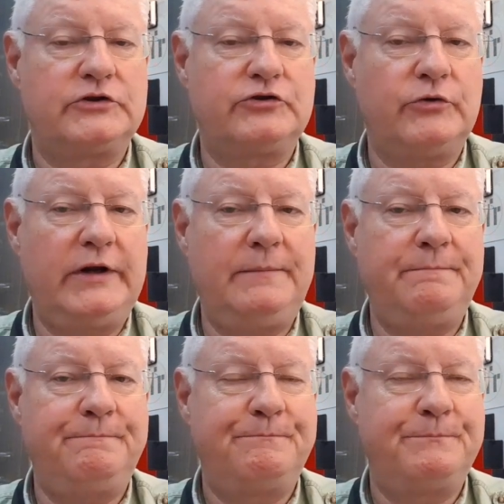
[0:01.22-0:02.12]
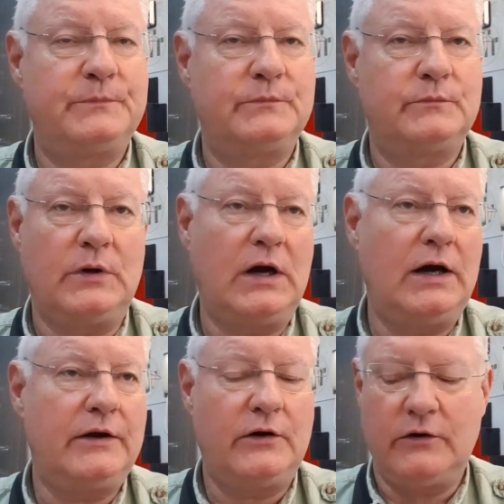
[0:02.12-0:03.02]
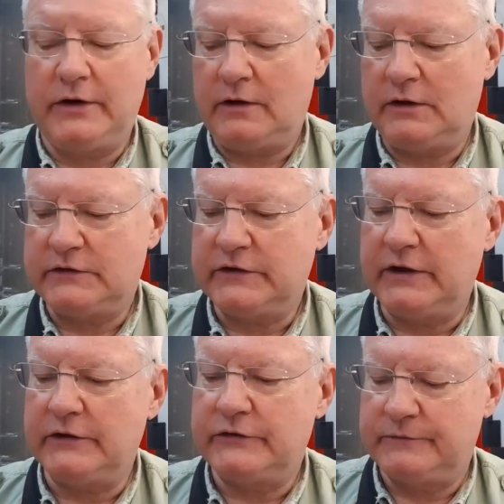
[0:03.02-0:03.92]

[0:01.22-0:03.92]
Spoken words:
Stream IRL, it says.